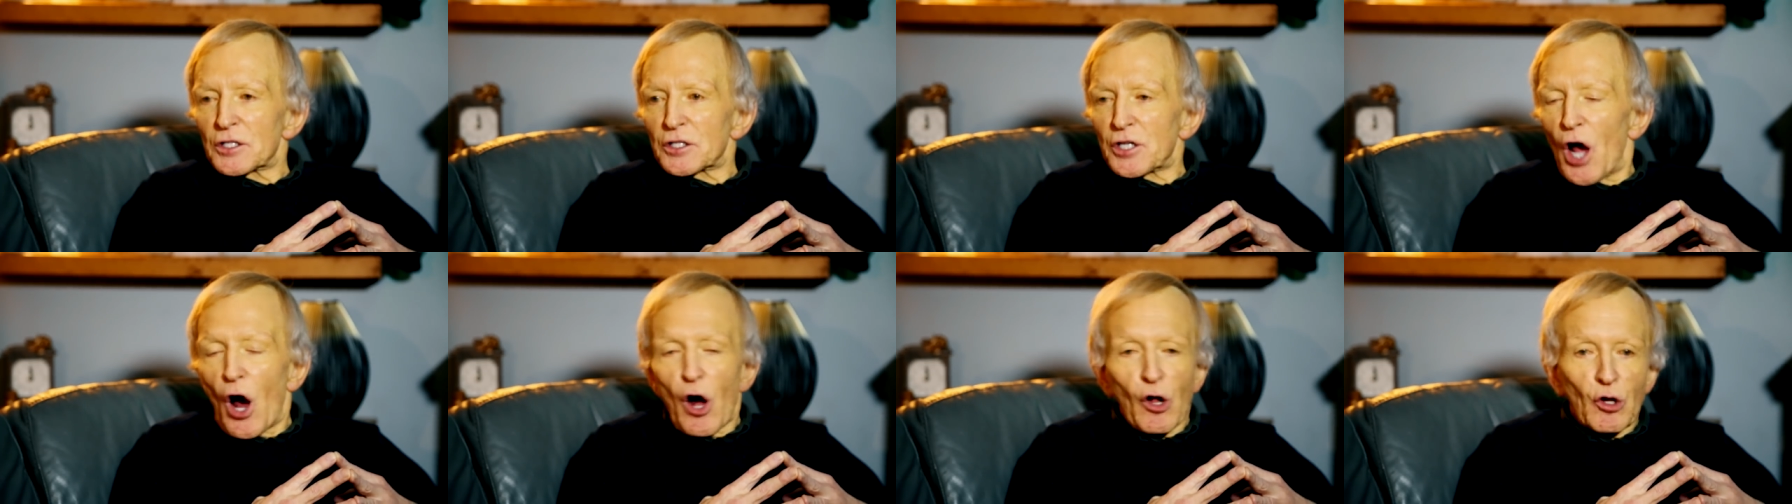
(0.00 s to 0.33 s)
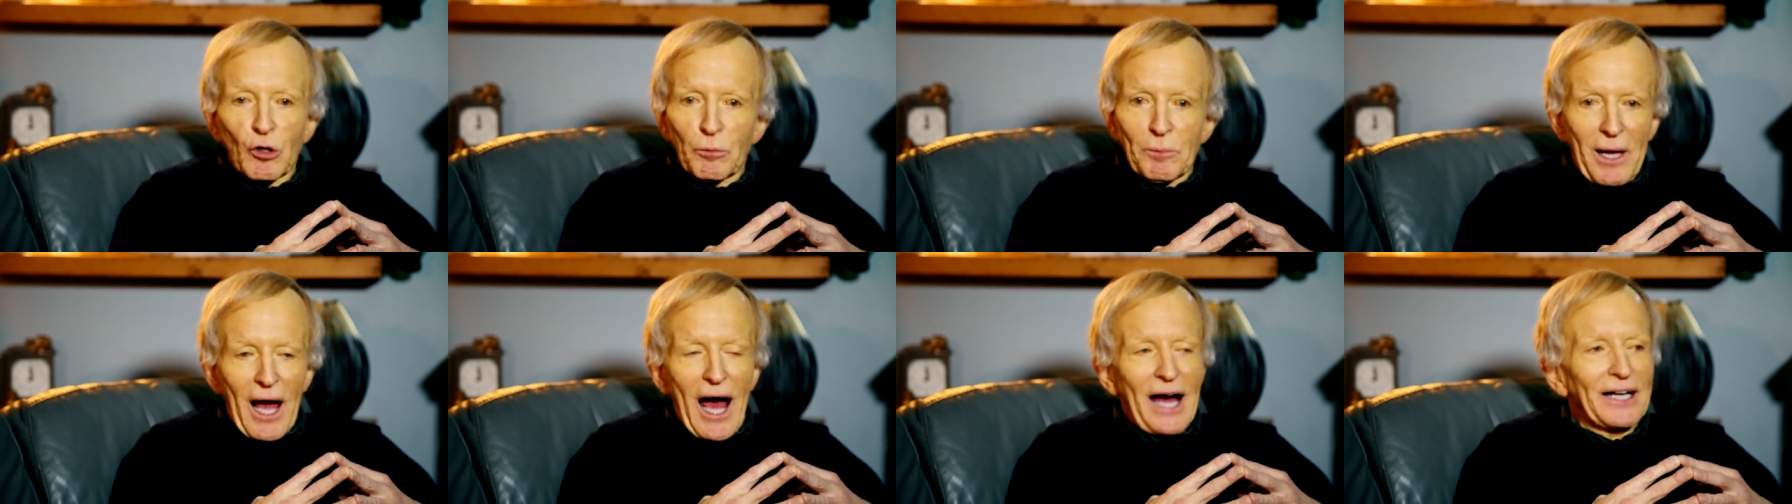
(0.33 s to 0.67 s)

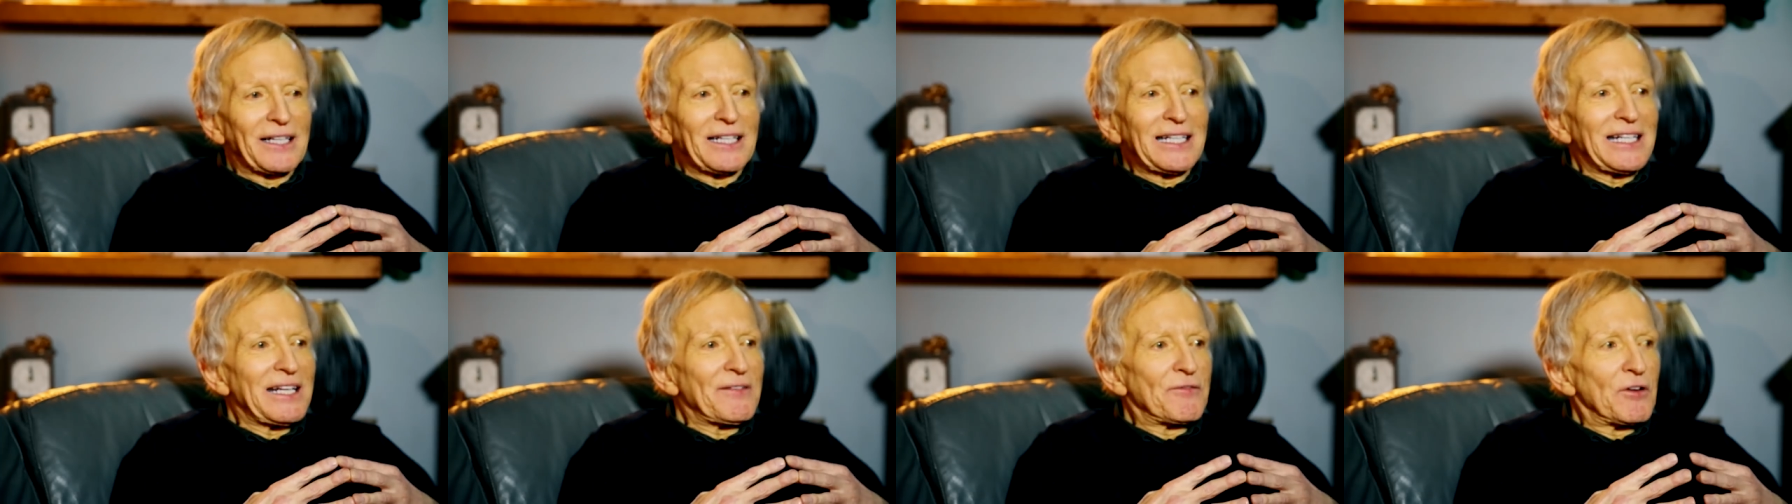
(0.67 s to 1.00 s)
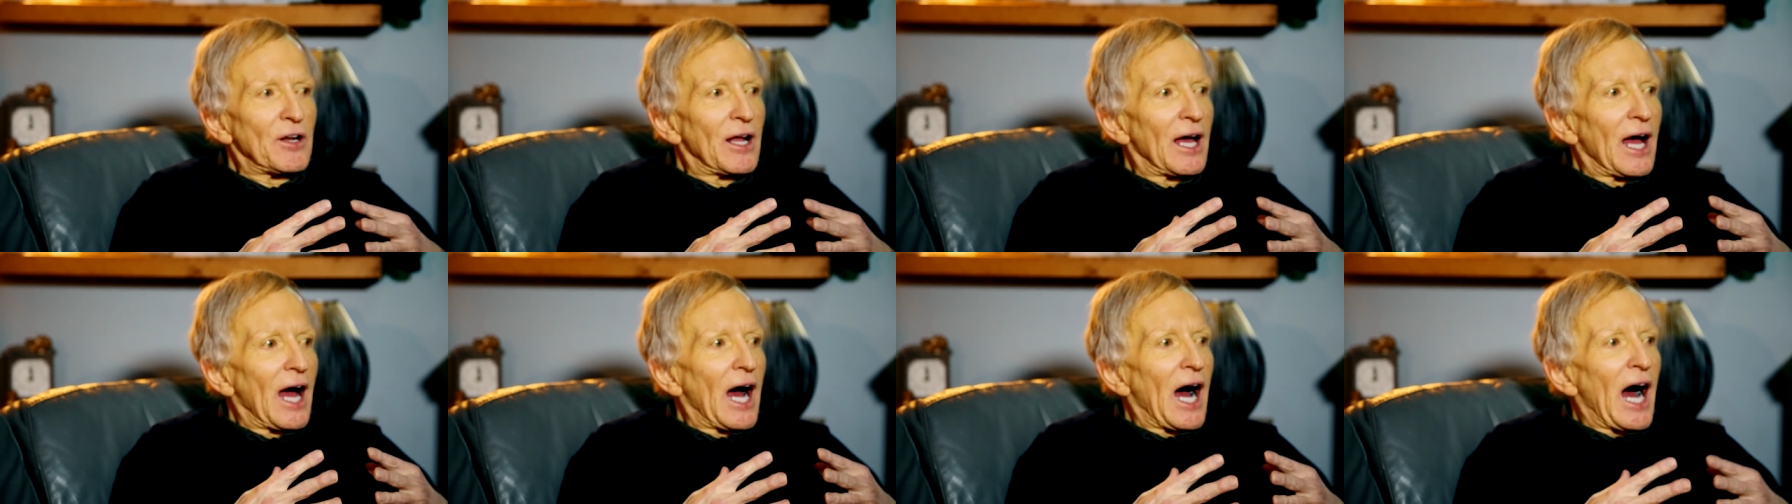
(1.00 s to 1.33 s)
told me. I didn't
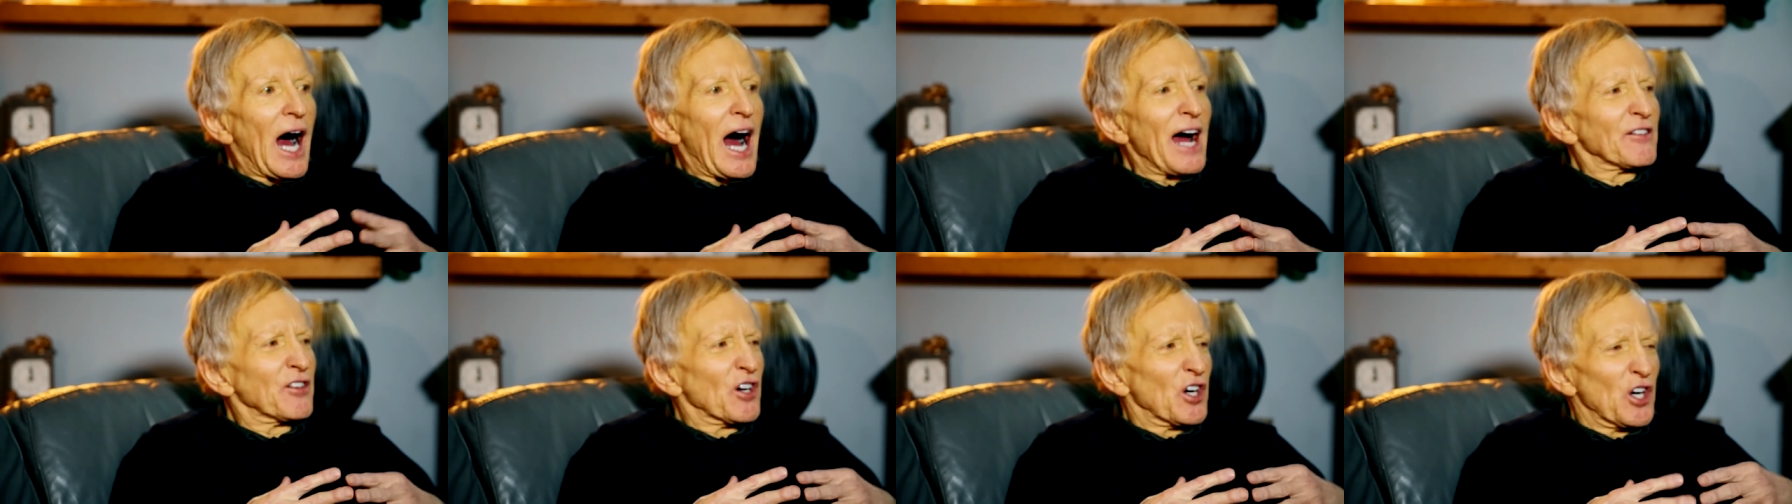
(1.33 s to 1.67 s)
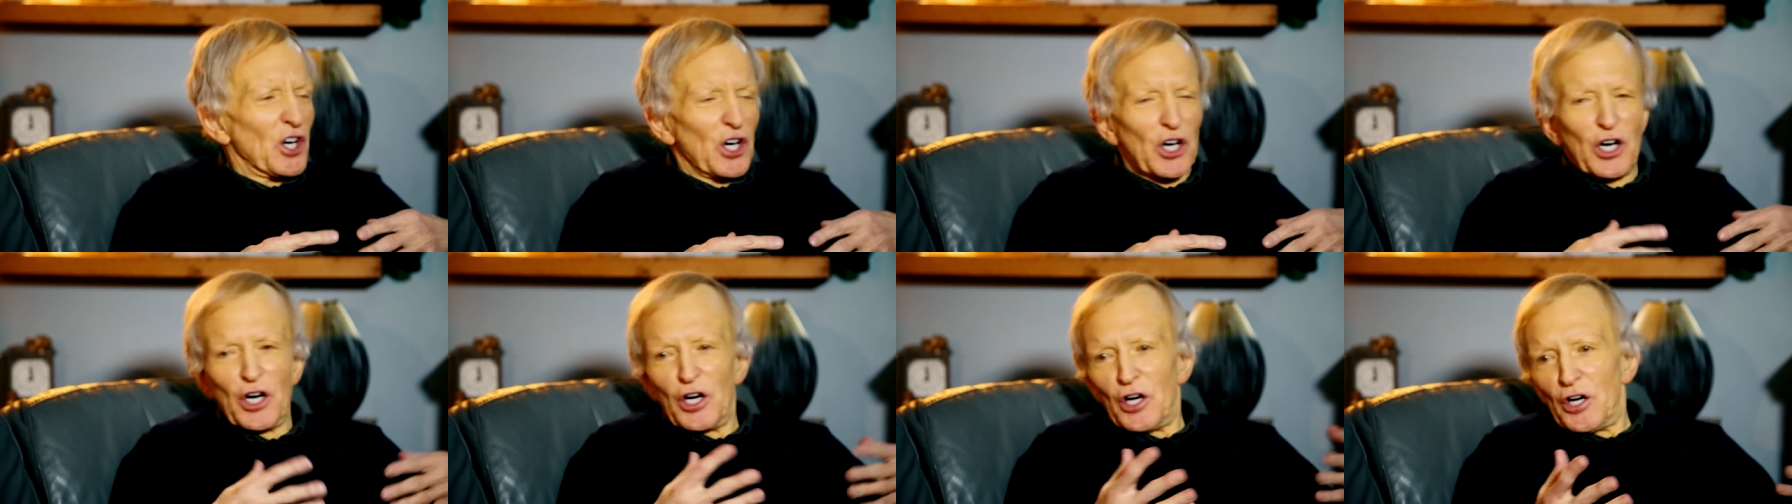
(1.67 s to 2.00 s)
even... I'd
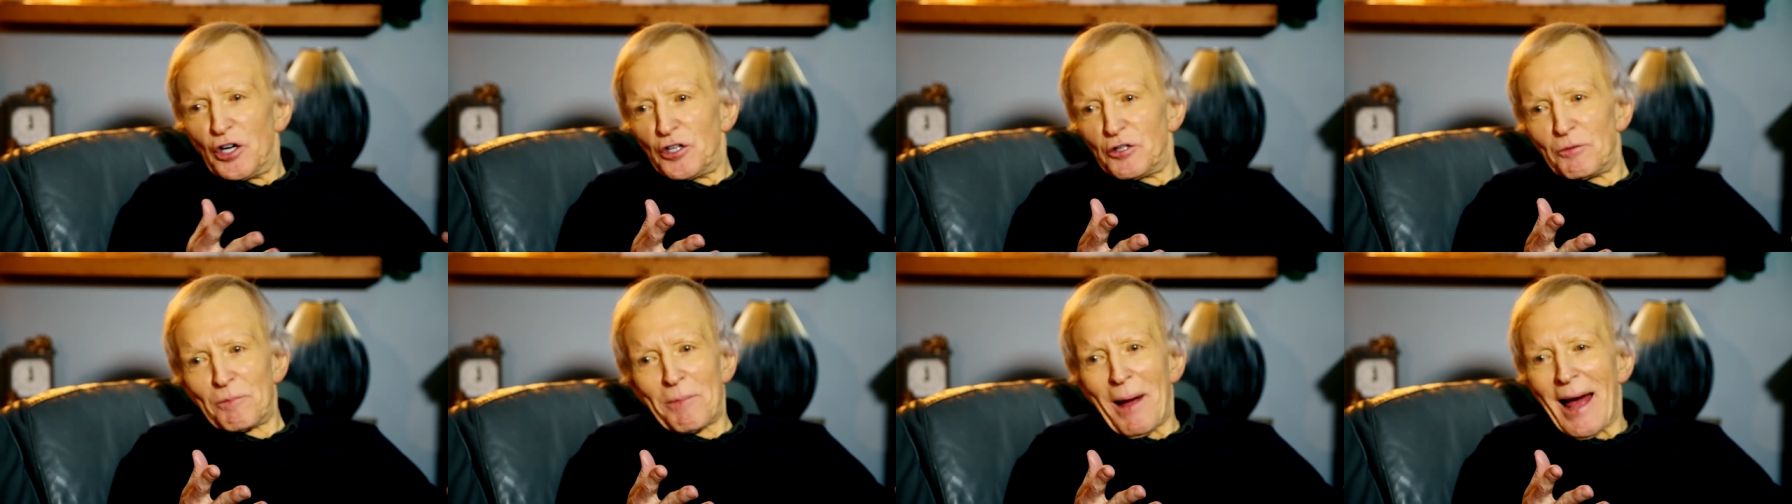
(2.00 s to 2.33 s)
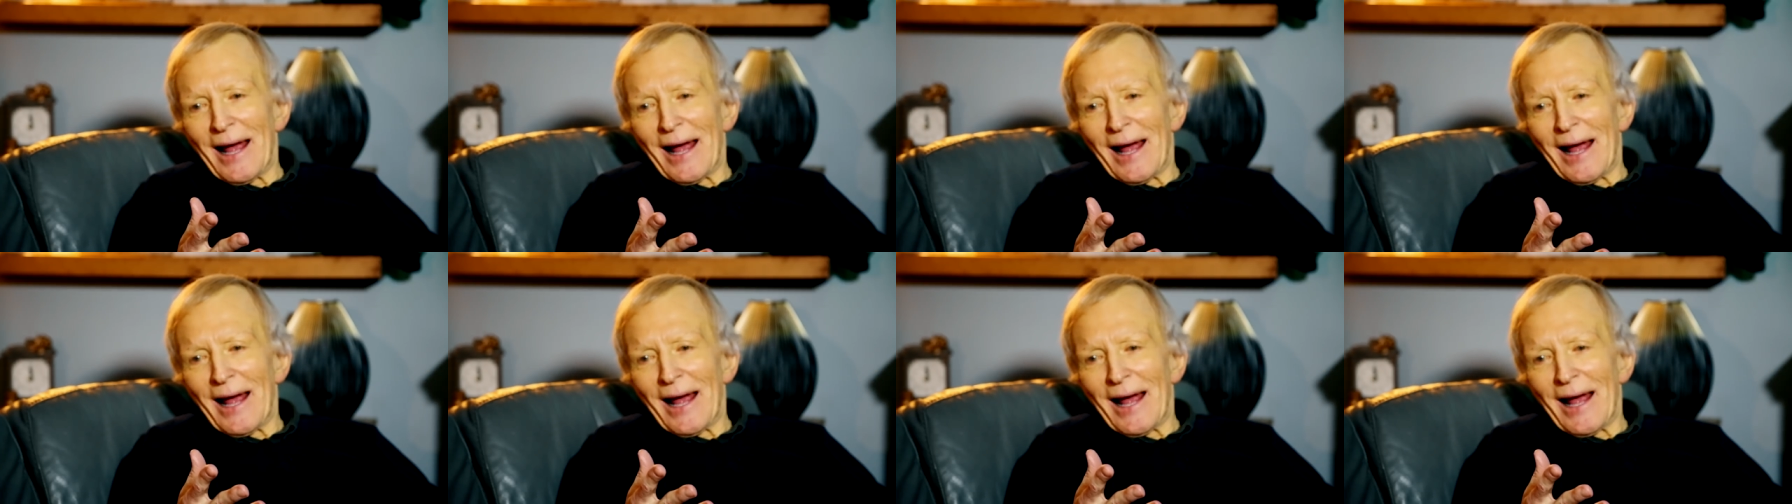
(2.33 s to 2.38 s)
heard